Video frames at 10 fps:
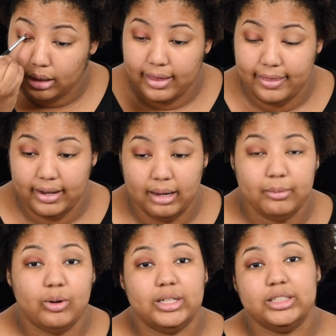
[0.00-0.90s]
And then
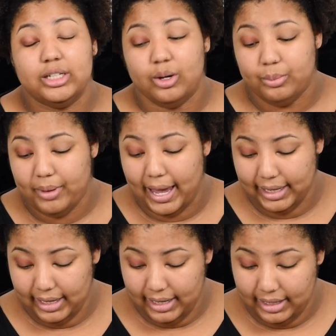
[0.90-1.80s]
I'm going to go
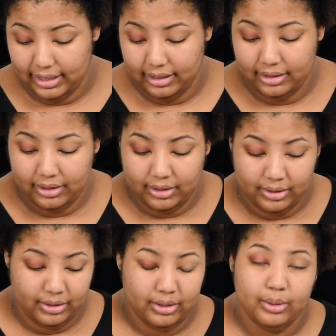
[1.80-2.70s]
back in
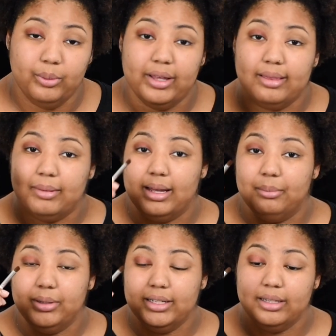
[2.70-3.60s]
with my
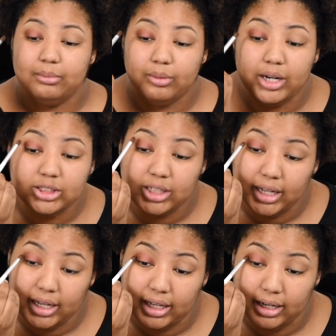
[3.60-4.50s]
blending brush
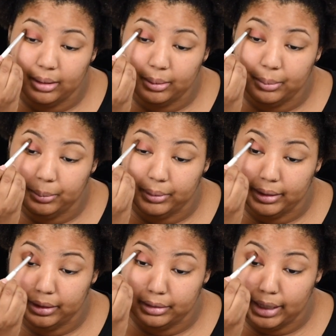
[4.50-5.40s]
and
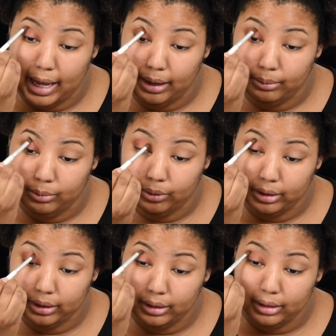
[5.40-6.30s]
blend this out
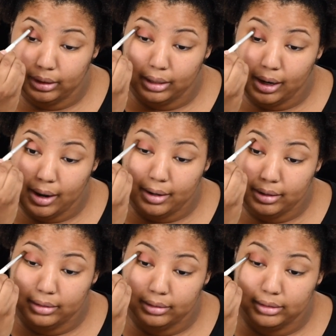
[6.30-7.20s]
more.
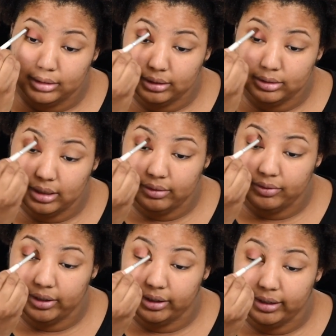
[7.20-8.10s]
So I
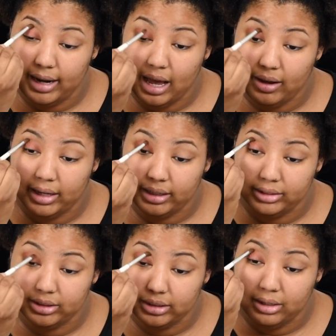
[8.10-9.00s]
figure now I can
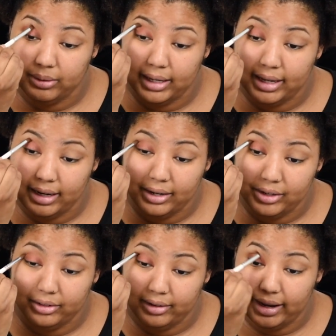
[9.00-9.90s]
just go ahead and
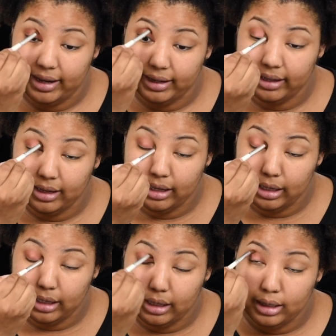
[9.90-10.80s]
drag
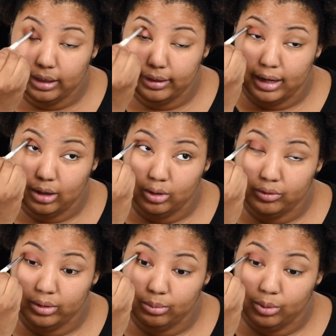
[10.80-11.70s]
that
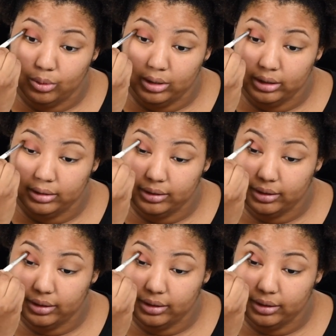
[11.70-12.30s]
over more